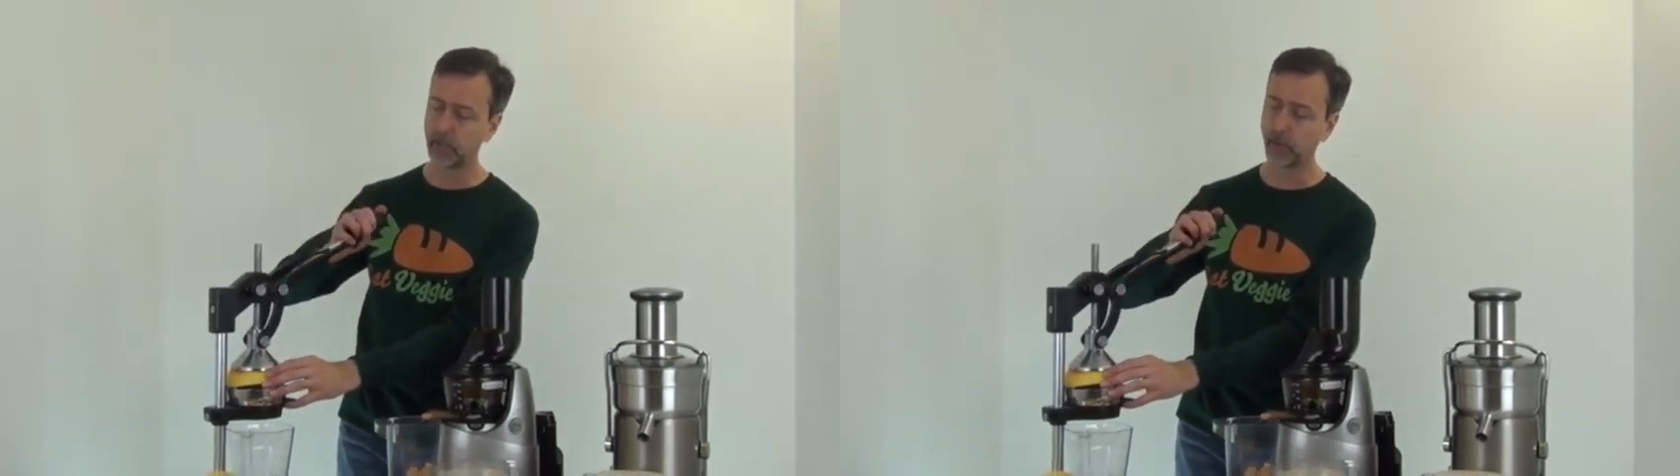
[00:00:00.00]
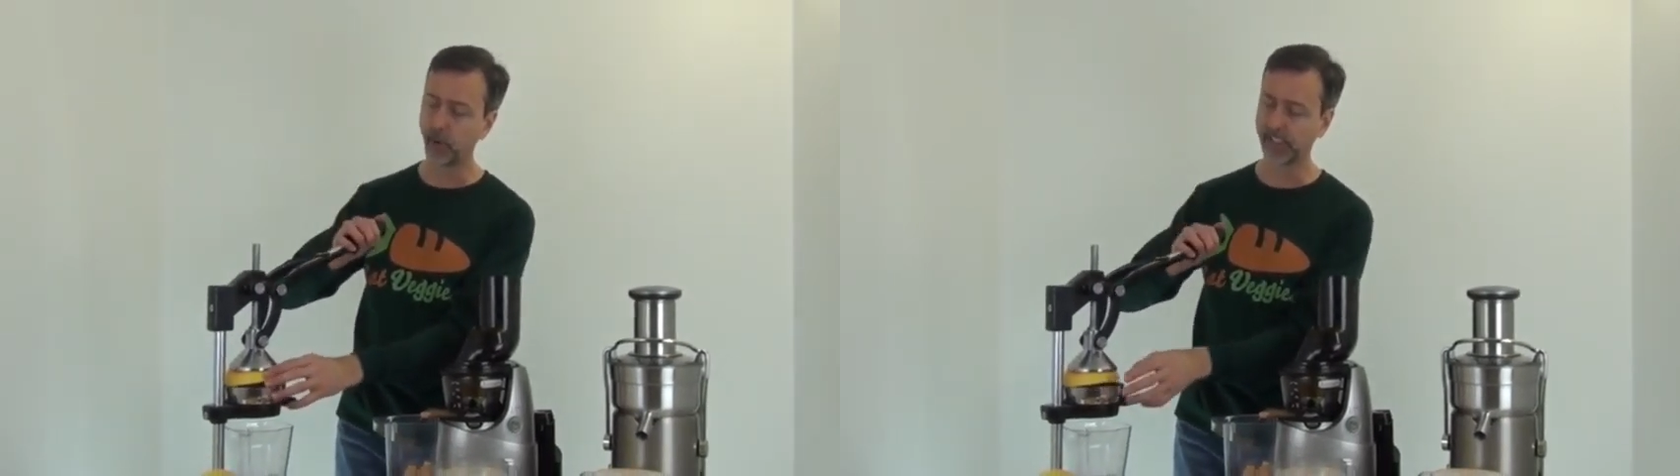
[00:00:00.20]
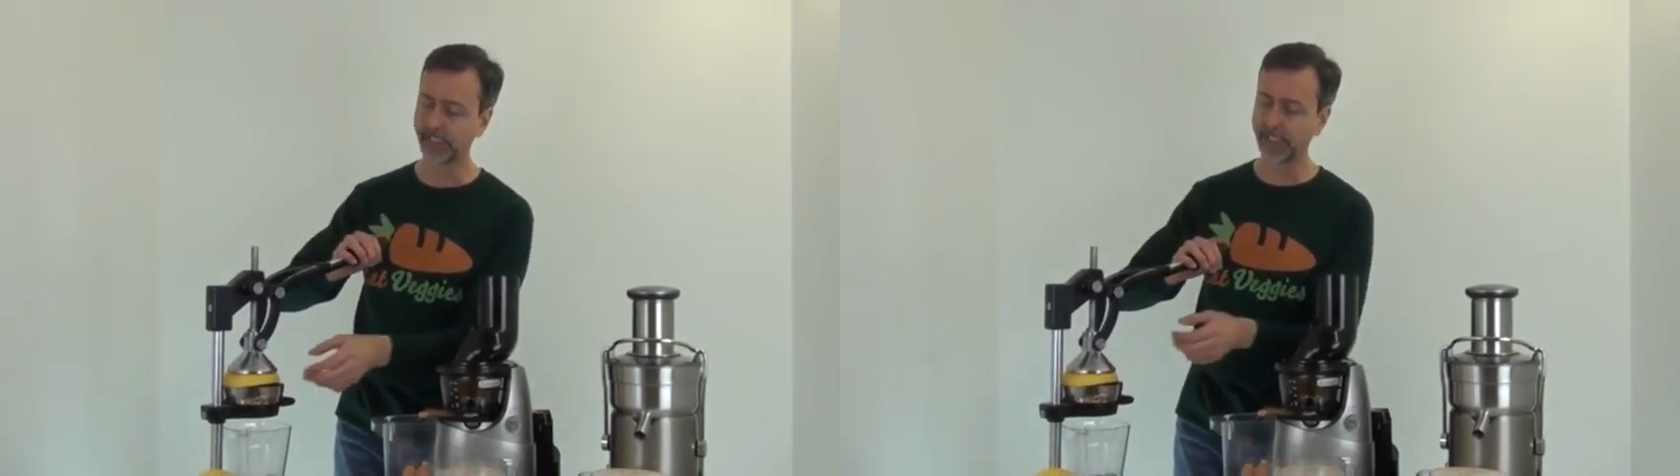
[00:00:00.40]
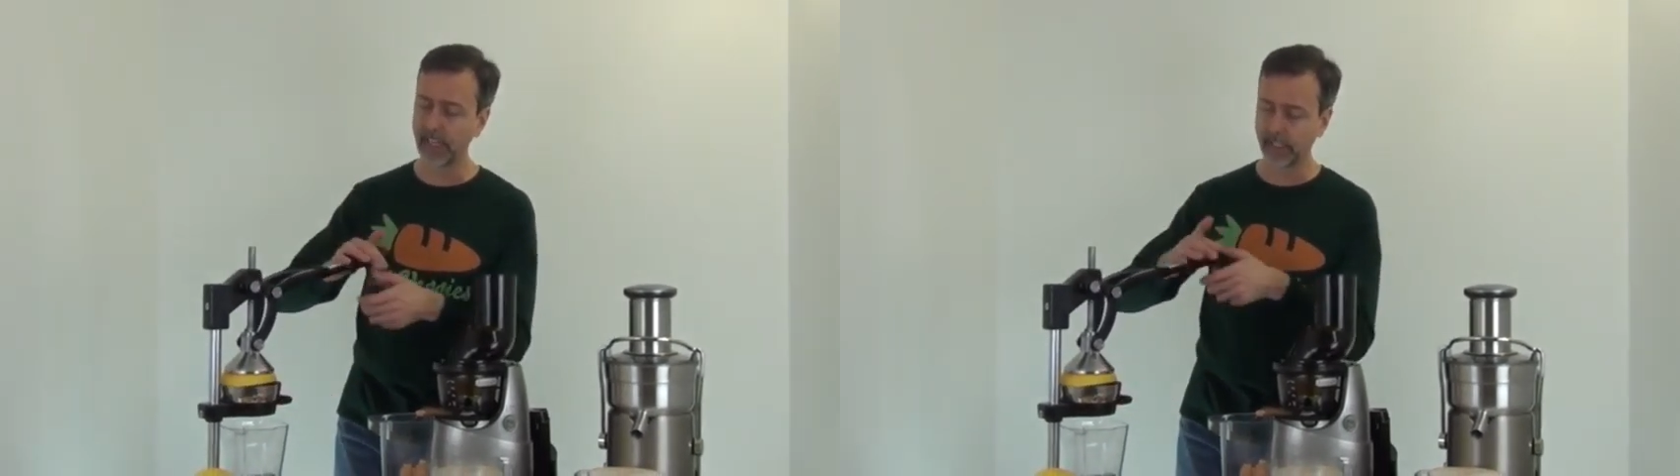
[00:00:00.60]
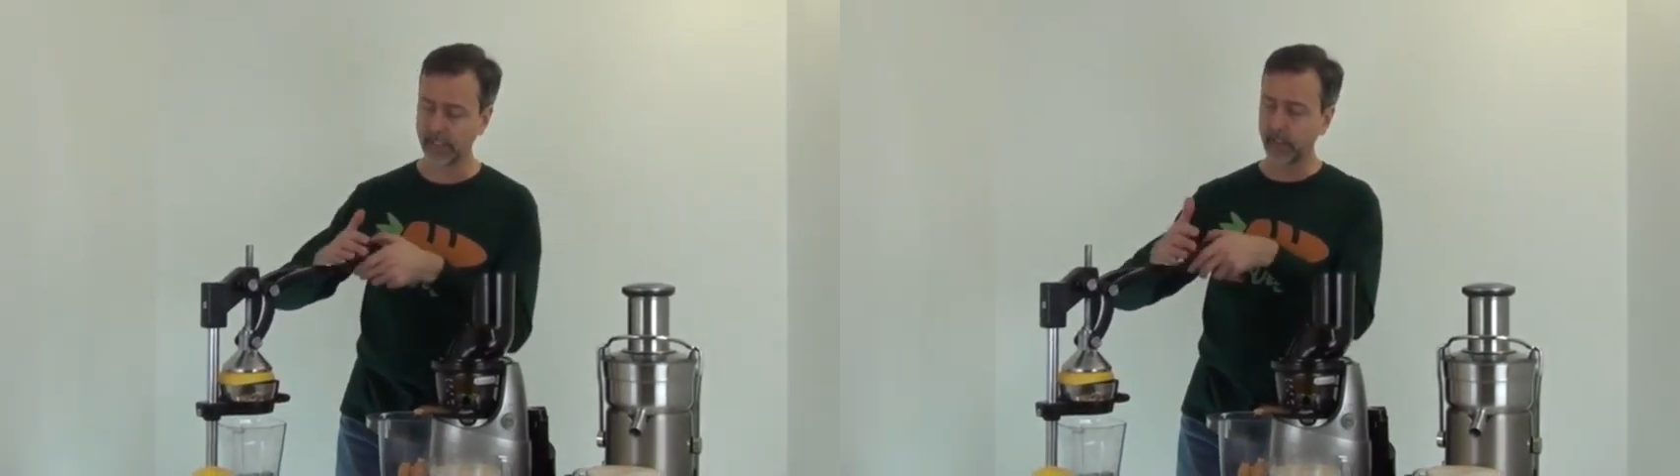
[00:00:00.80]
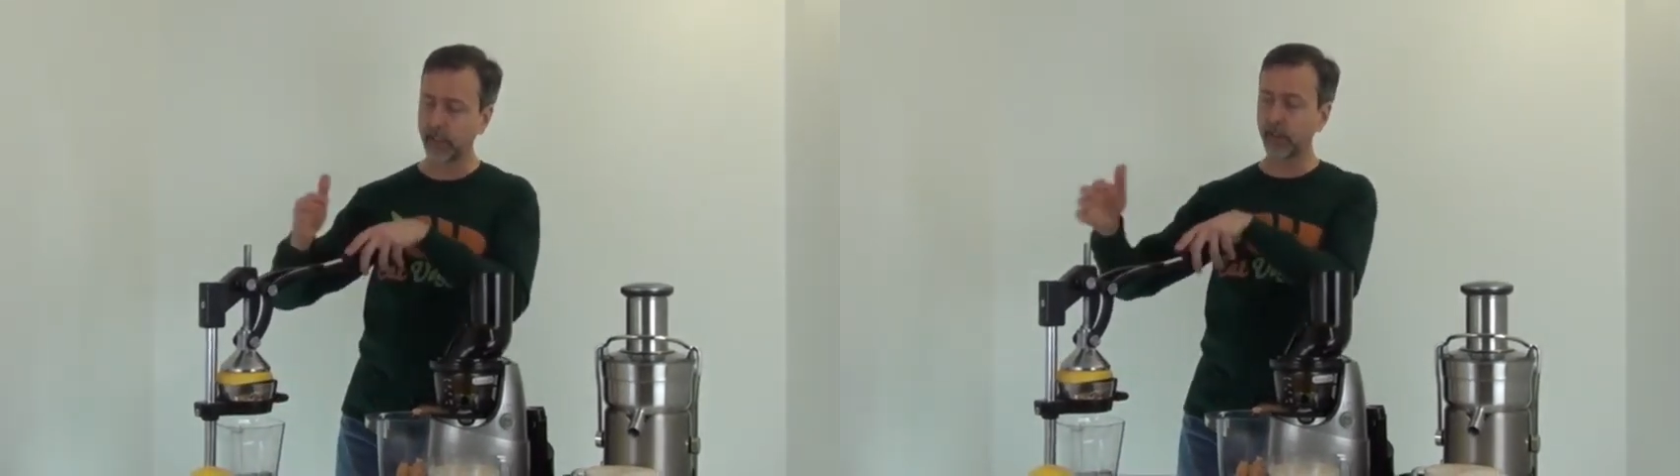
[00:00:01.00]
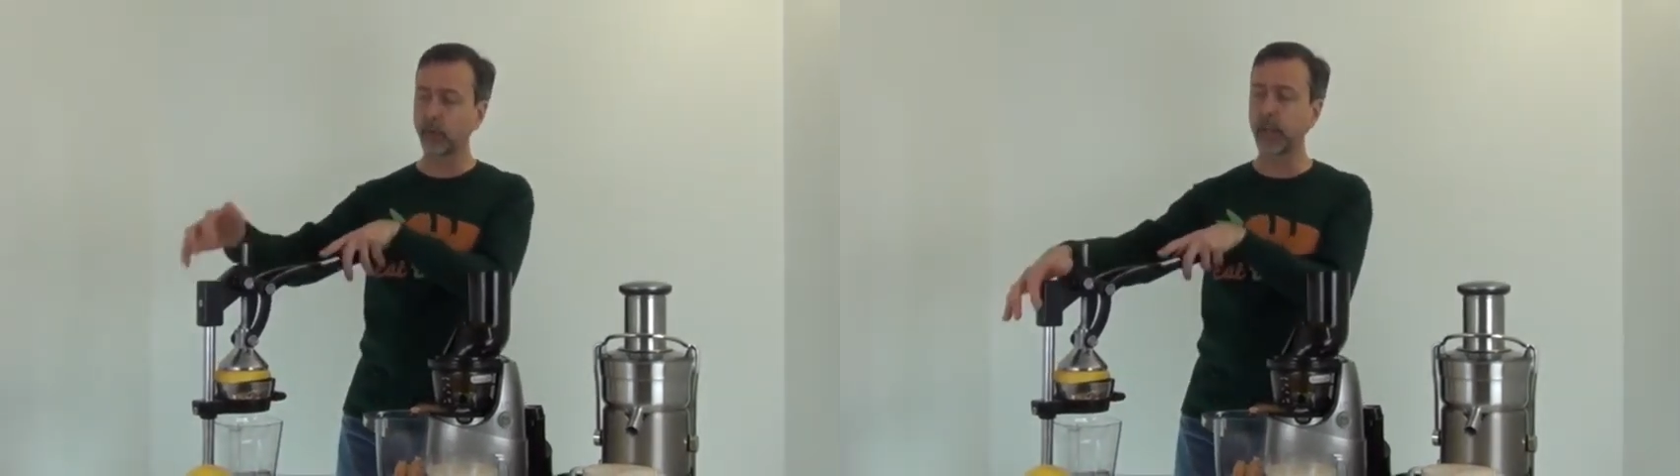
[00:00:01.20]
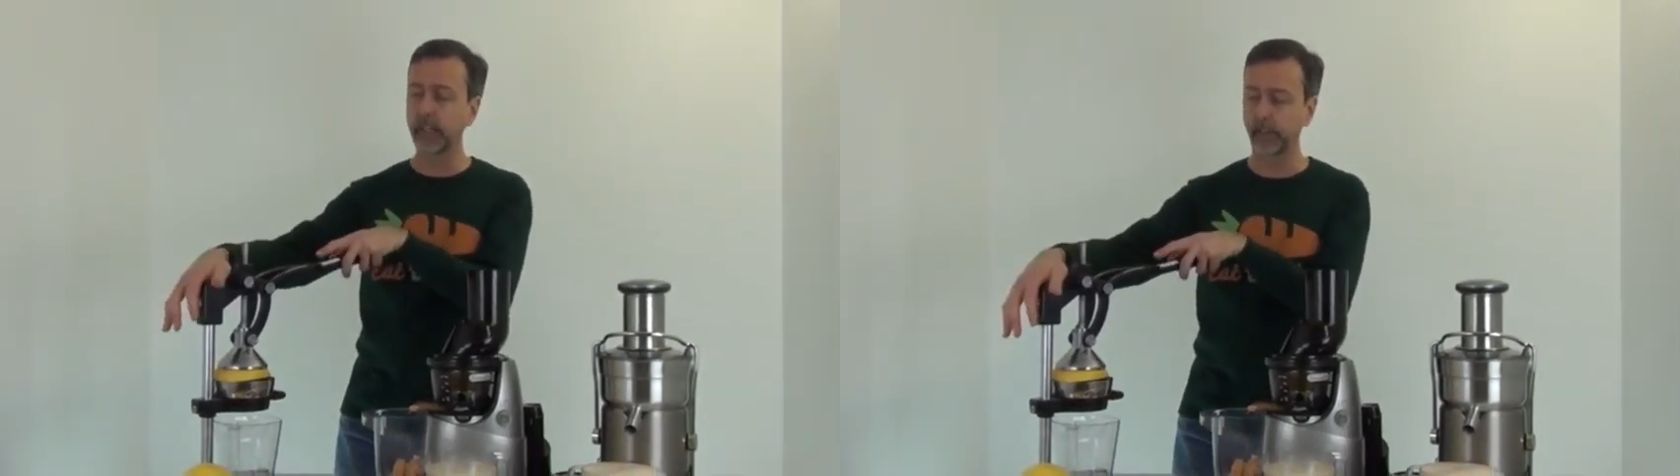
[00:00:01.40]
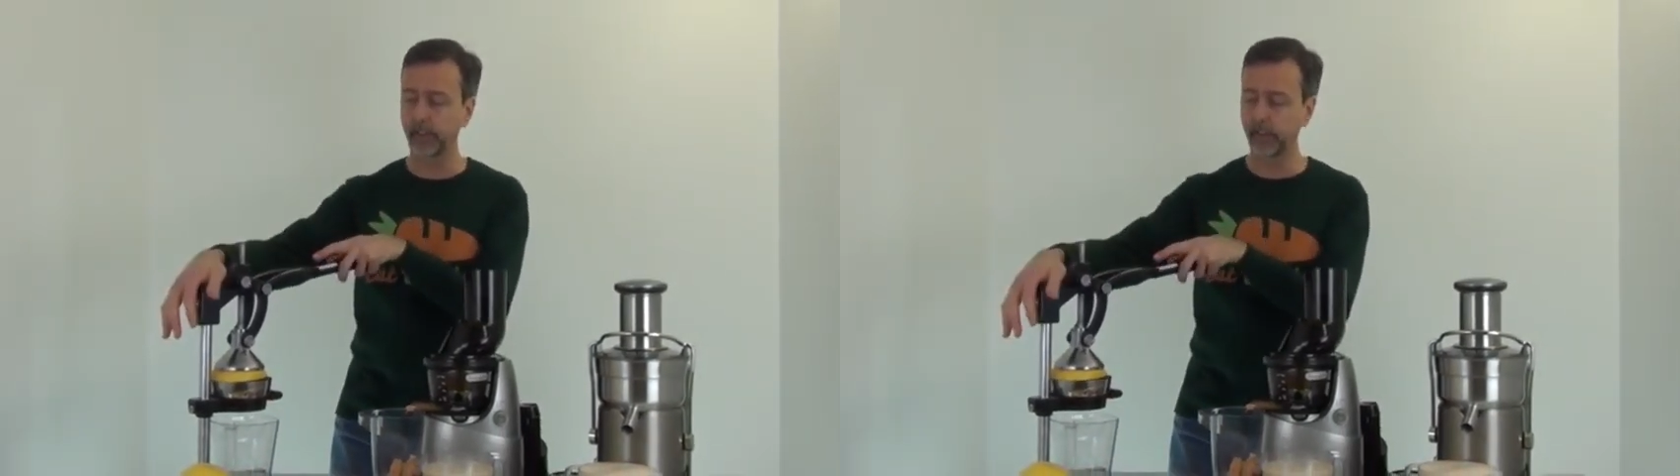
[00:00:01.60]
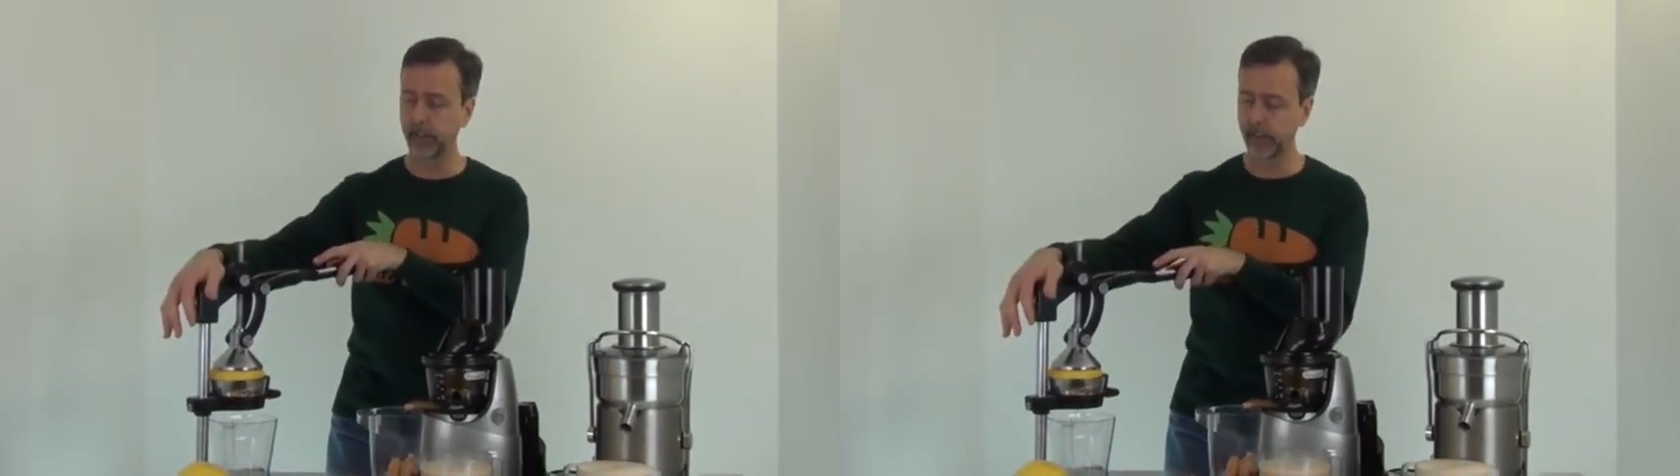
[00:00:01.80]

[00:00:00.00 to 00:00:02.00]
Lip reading: more intense and sweeter